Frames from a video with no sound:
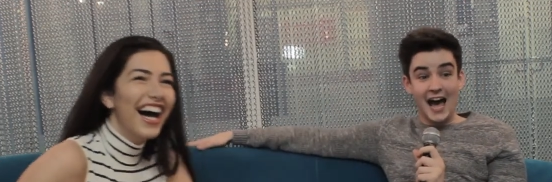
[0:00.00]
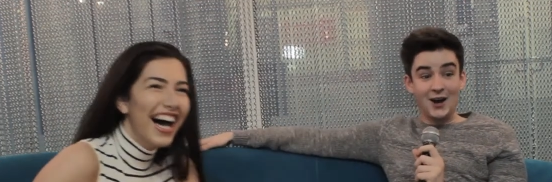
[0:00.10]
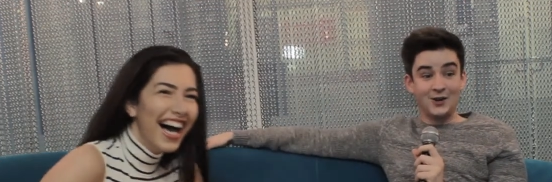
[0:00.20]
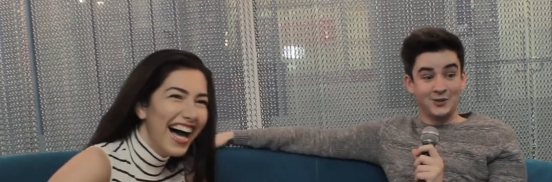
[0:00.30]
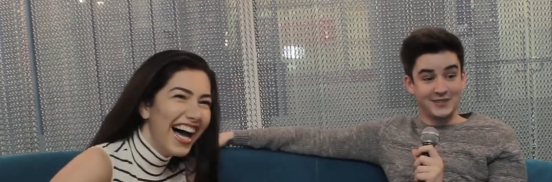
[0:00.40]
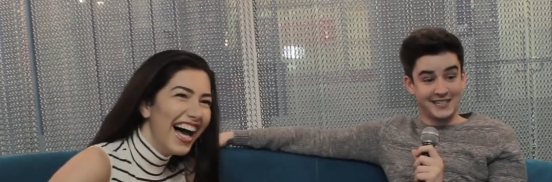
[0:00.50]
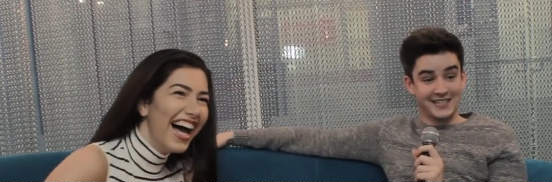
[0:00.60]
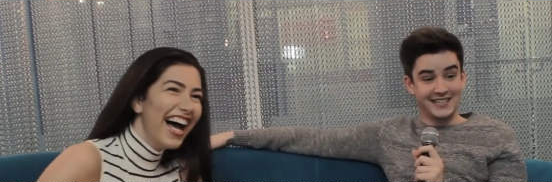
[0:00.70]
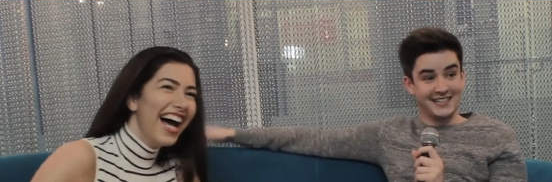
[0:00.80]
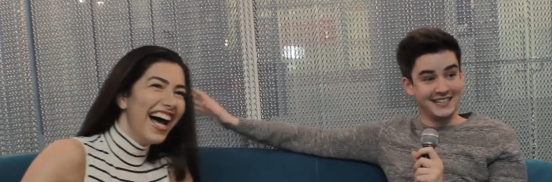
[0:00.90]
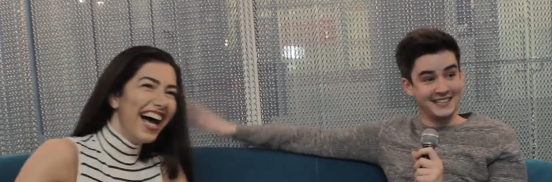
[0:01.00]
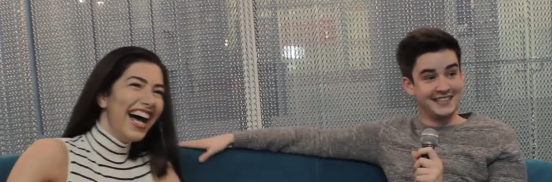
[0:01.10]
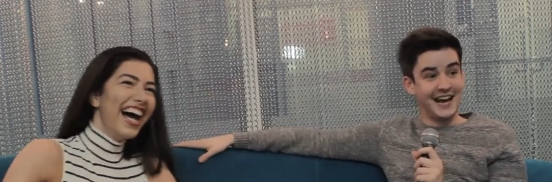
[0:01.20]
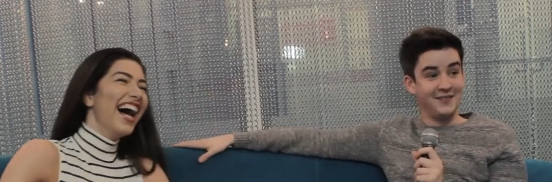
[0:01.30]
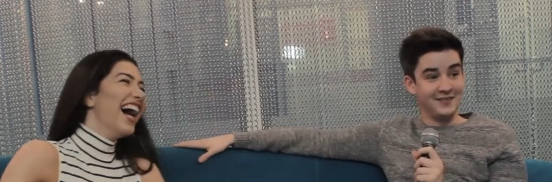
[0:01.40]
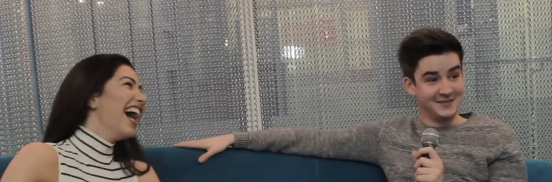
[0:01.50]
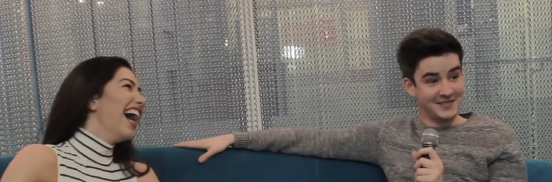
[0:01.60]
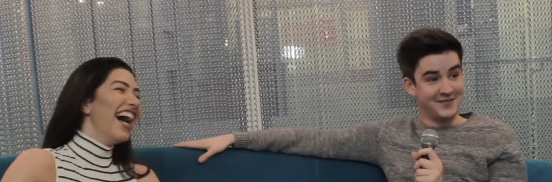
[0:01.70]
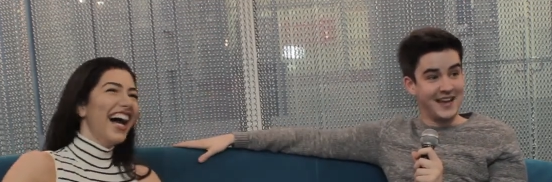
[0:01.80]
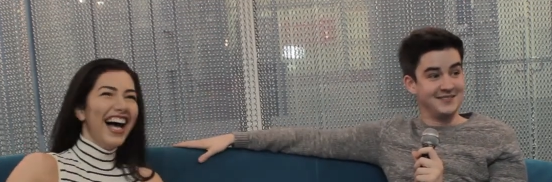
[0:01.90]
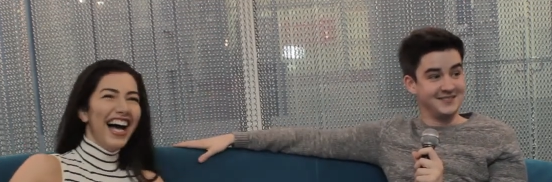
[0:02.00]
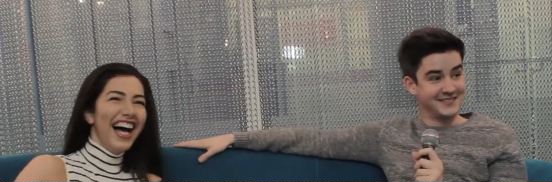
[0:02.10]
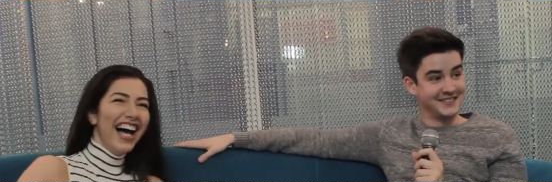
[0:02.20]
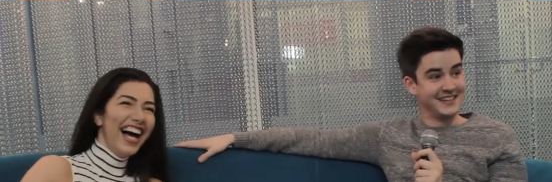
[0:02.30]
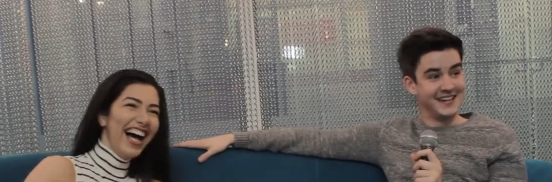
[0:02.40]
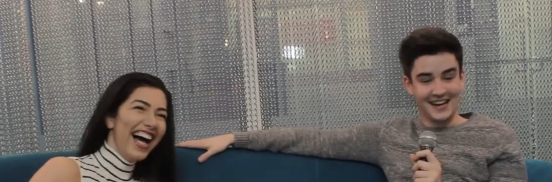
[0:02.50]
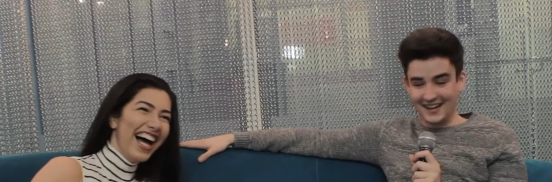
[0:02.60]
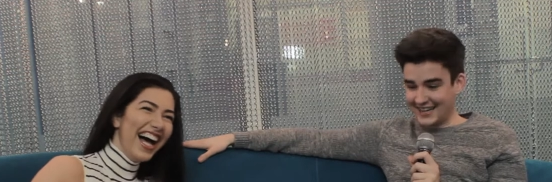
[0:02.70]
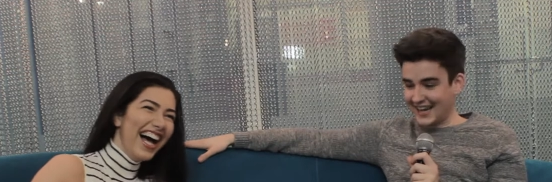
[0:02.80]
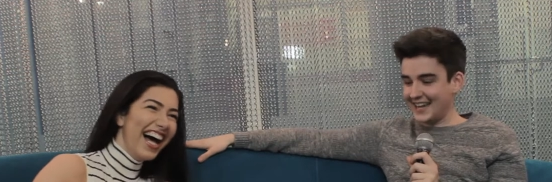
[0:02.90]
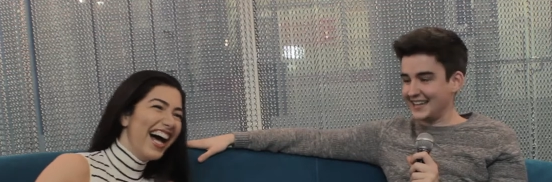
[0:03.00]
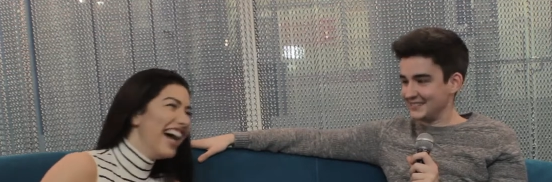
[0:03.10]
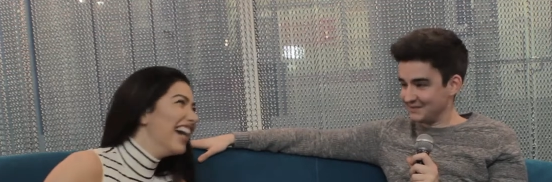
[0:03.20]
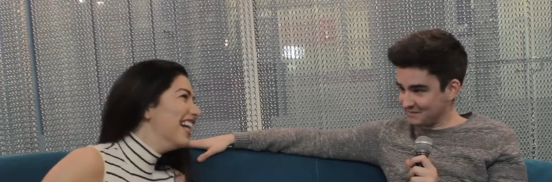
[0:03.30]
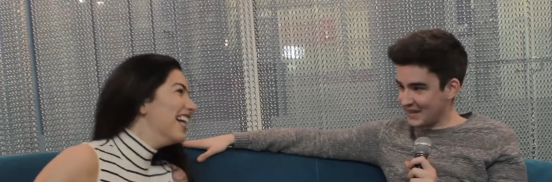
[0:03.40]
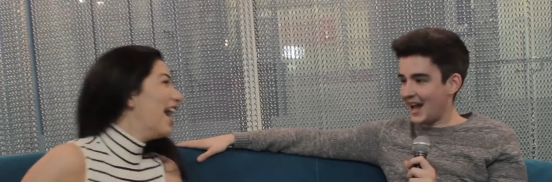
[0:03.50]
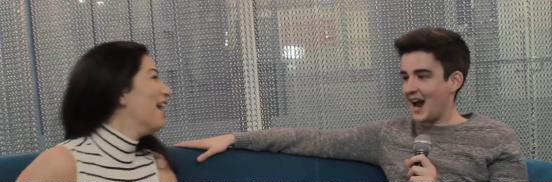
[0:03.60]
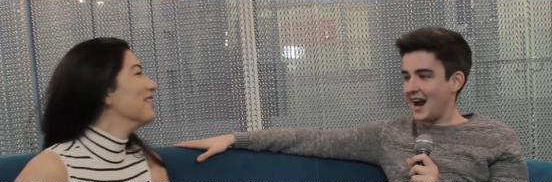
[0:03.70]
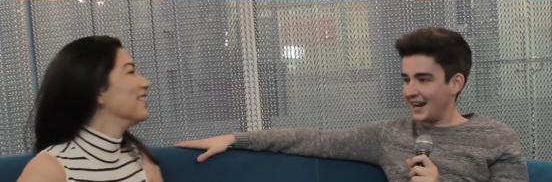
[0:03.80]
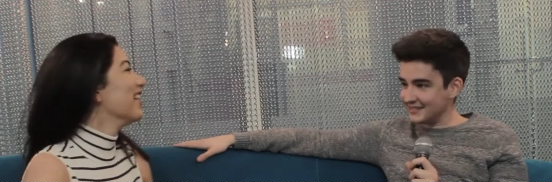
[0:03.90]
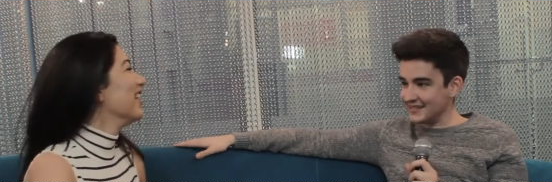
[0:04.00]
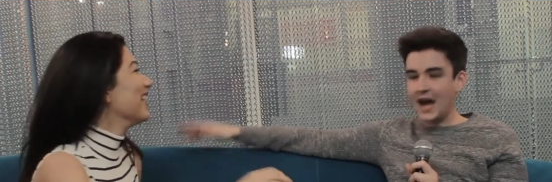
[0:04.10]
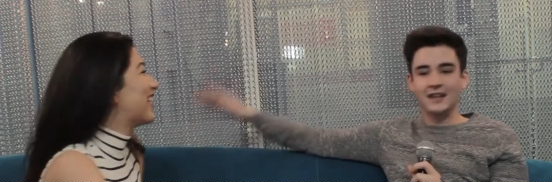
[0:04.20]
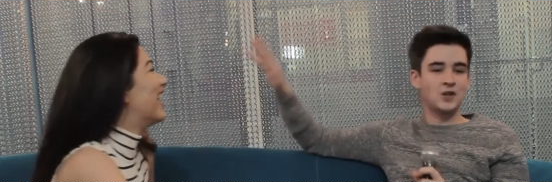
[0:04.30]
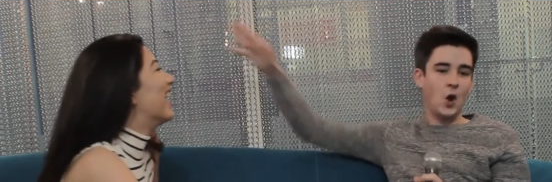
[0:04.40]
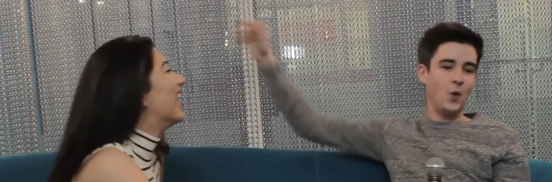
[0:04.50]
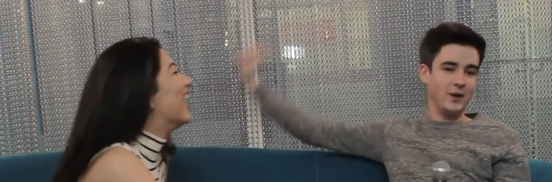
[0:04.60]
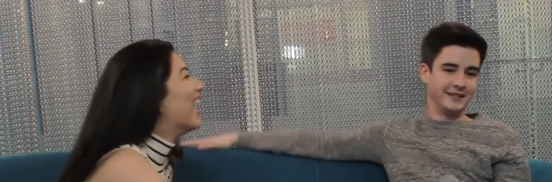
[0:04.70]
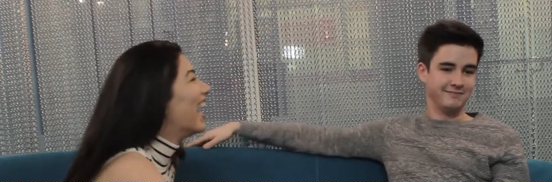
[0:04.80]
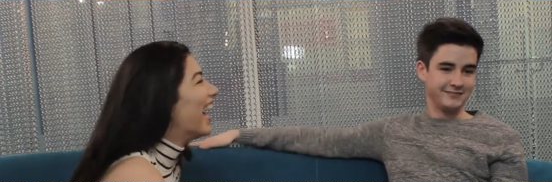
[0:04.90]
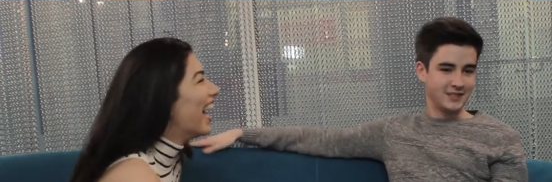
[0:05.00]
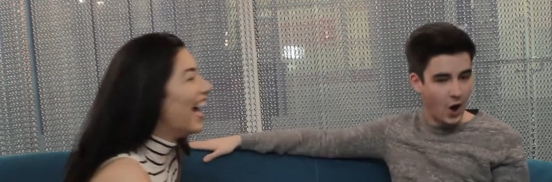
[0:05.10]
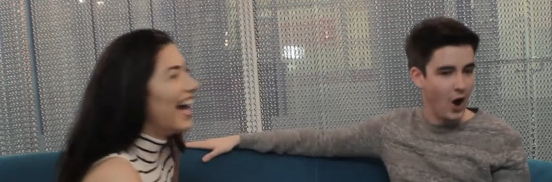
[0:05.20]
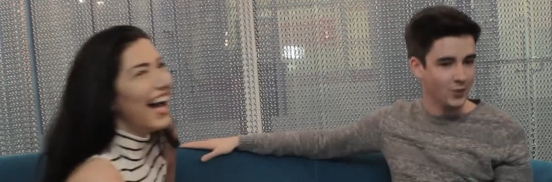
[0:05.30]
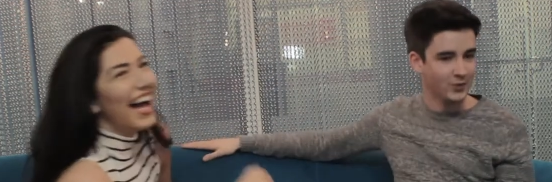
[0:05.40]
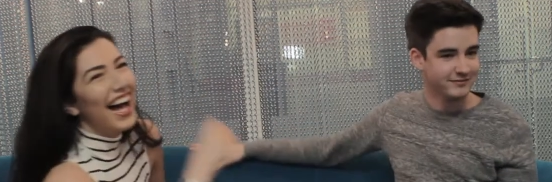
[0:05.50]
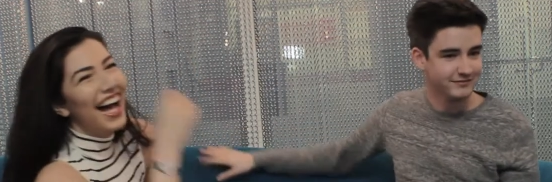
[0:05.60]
Speaker 1: Ouch! That one's painful. Okay. All right. No, it's cool, isn't it? It's cool.